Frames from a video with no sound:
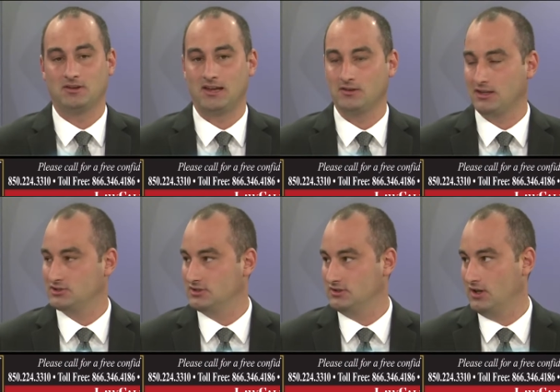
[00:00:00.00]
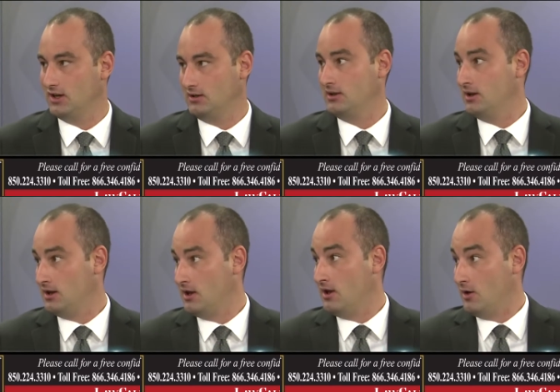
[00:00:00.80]
It sounds like she's done
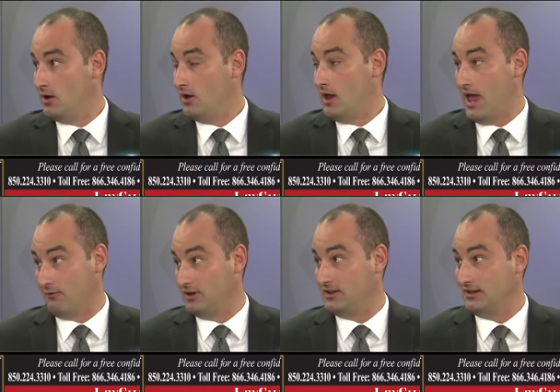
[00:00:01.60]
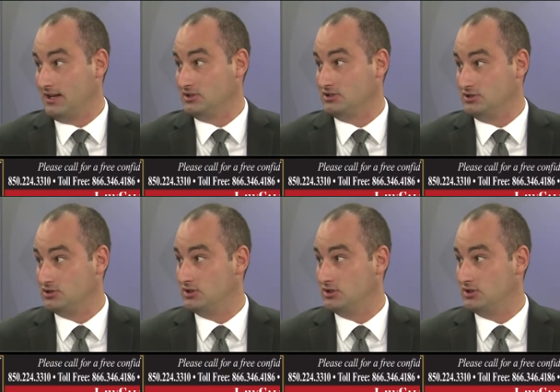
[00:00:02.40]
everything mm -hmm. that she mm-hmm.